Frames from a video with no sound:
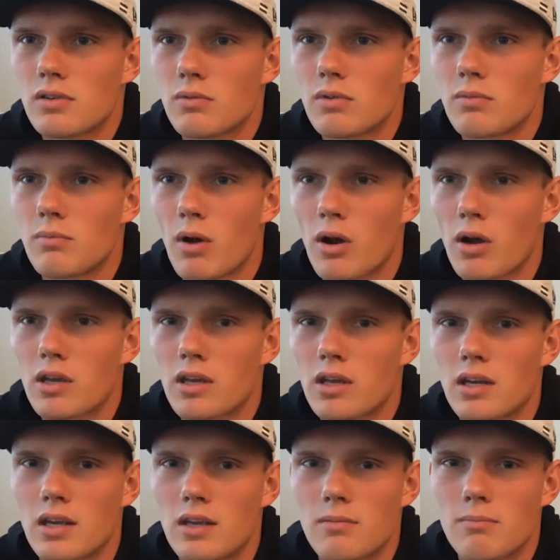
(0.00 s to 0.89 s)
with
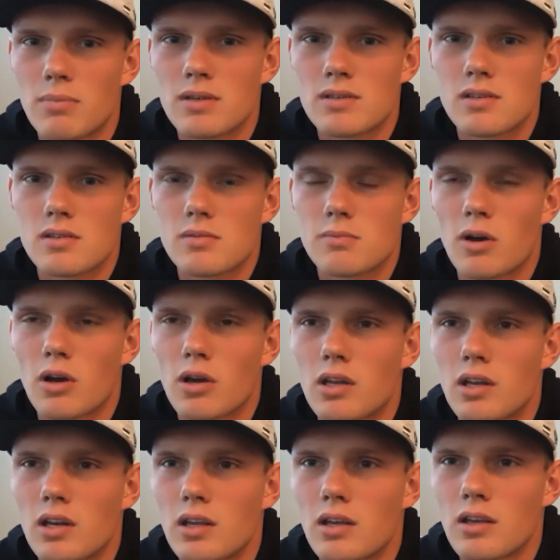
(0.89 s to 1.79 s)
marketing, business
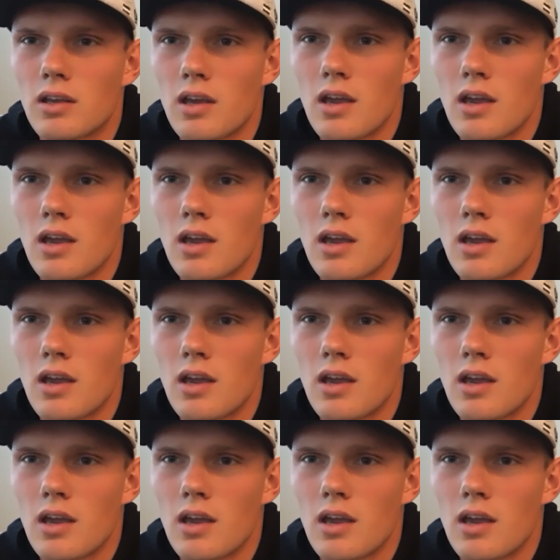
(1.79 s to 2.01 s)
marketing.